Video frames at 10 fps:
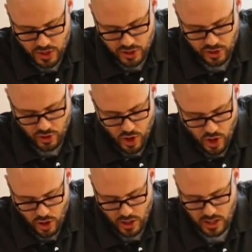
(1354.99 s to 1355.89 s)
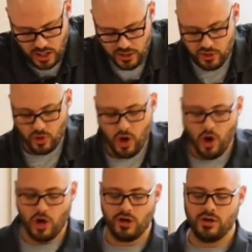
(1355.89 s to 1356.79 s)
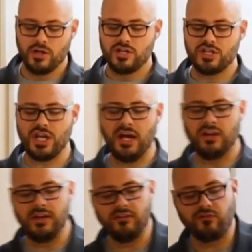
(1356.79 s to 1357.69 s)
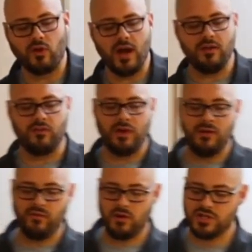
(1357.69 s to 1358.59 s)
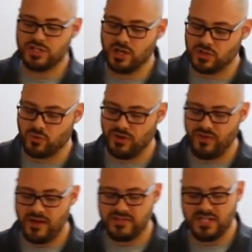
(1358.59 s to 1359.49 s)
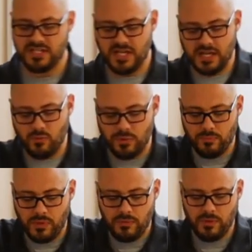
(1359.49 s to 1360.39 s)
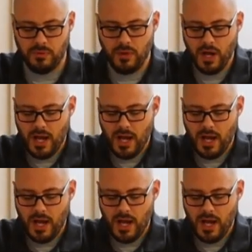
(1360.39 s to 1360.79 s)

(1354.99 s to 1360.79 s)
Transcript: Your heart, uh, your heart shall live forever." Now, verse uh, twenty-five says that he would that he would.